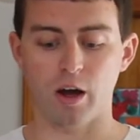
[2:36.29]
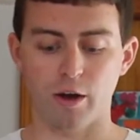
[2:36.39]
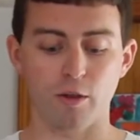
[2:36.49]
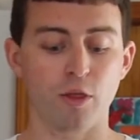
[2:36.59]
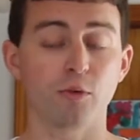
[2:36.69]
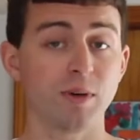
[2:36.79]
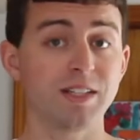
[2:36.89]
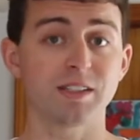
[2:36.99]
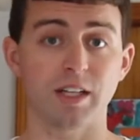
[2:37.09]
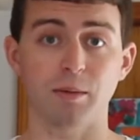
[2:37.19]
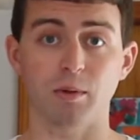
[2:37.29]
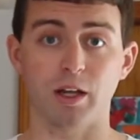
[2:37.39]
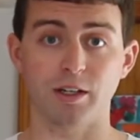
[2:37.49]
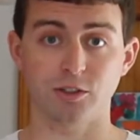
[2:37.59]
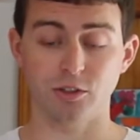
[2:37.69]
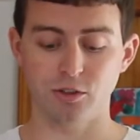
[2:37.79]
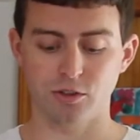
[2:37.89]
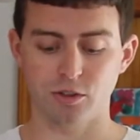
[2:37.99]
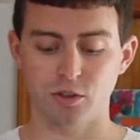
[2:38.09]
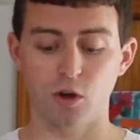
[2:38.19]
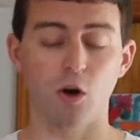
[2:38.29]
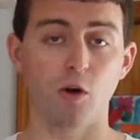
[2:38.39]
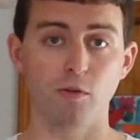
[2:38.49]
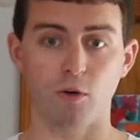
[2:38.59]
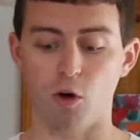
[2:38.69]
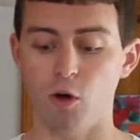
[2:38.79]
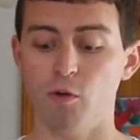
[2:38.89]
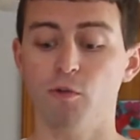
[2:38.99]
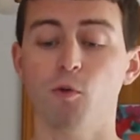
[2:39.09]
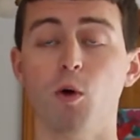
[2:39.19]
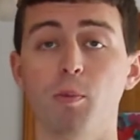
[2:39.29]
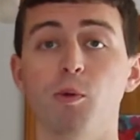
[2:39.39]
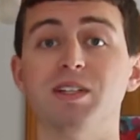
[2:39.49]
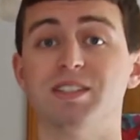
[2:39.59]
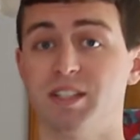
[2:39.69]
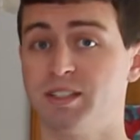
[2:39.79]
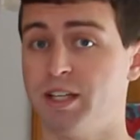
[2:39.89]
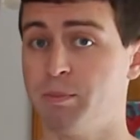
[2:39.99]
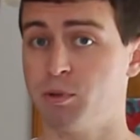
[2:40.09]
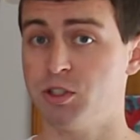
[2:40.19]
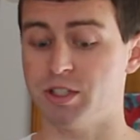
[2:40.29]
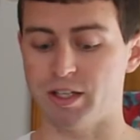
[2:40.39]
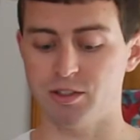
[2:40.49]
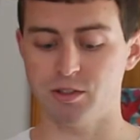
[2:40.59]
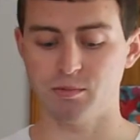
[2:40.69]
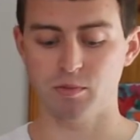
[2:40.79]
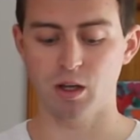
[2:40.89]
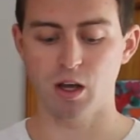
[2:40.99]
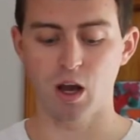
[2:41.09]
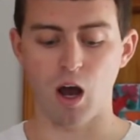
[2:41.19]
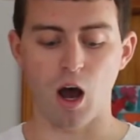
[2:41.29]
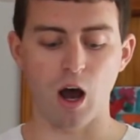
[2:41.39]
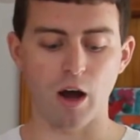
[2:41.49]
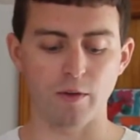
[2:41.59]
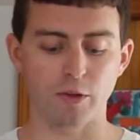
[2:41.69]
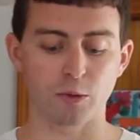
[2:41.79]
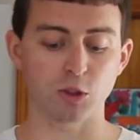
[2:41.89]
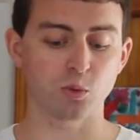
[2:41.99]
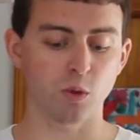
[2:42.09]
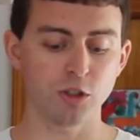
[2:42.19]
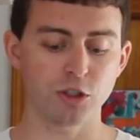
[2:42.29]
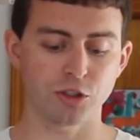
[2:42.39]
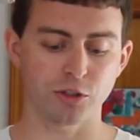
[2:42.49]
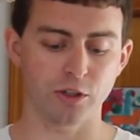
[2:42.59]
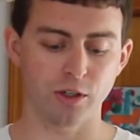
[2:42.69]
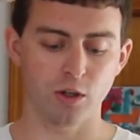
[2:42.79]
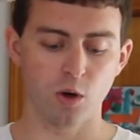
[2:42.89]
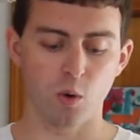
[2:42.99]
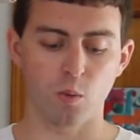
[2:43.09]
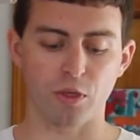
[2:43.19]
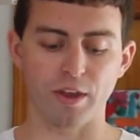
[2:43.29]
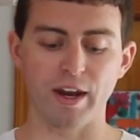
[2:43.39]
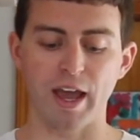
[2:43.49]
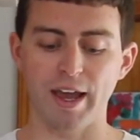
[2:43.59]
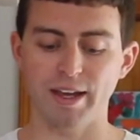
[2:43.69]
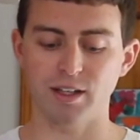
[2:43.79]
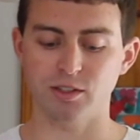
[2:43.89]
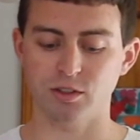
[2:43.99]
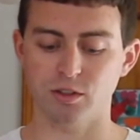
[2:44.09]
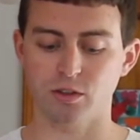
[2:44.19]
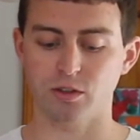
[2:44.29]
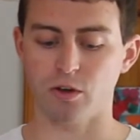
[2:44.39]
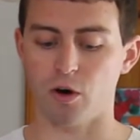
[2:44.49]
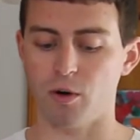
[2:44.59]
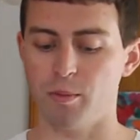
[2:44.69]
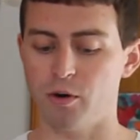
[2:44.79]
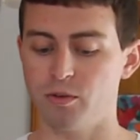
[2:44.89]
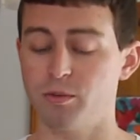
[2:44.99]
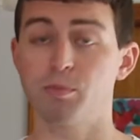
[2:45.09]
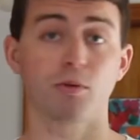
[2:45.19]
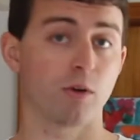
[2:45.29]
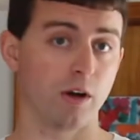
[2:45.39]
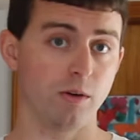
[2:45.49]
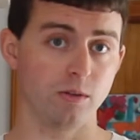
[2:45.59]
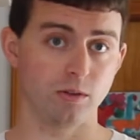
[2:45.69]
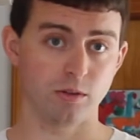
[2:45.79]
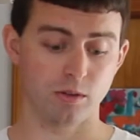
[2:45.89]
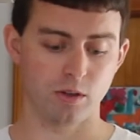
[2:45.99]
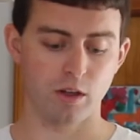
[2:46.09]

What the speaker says: 3 stabilizers overall, 4.68%. There was 1 shooter with an AS Carbone Pro,